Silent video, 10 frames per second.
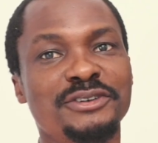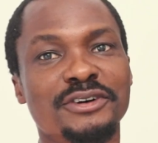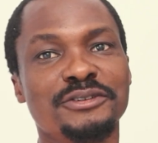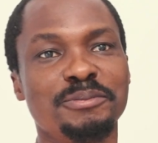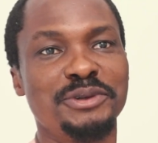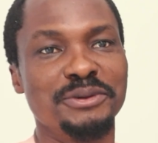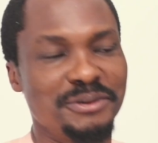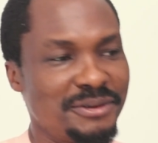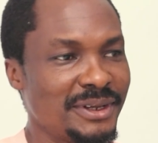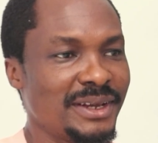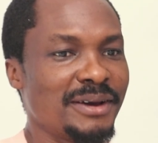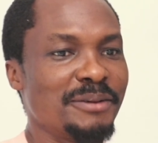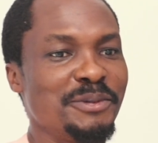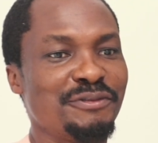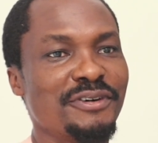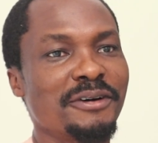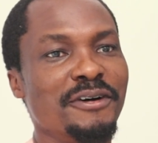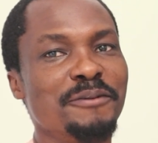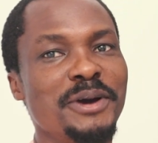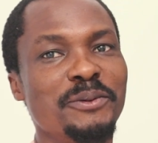just build before
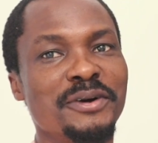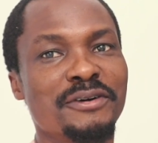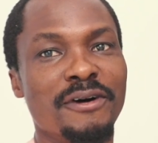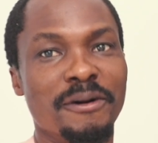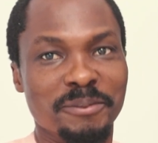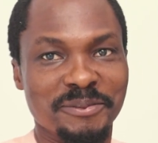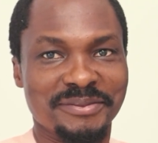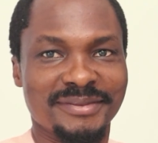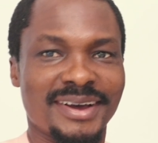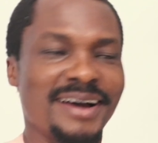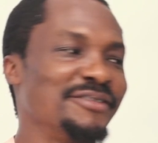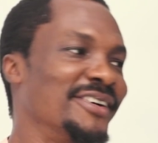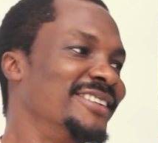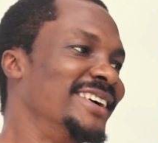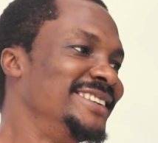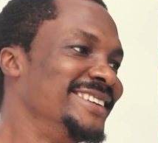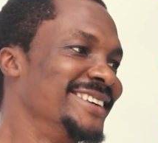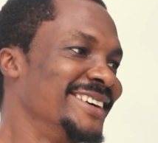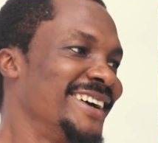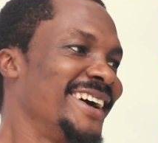government will come. I've
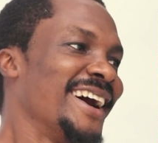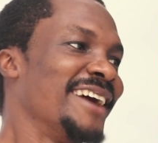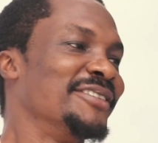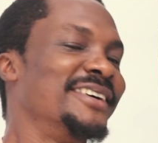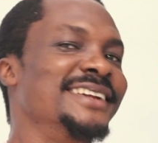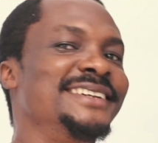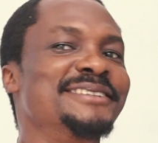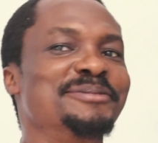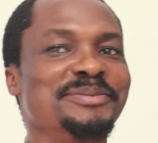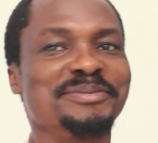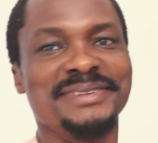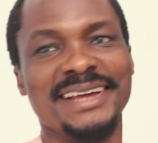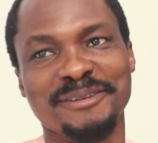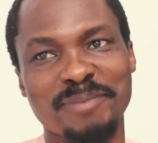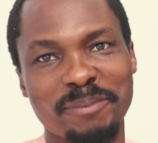already get my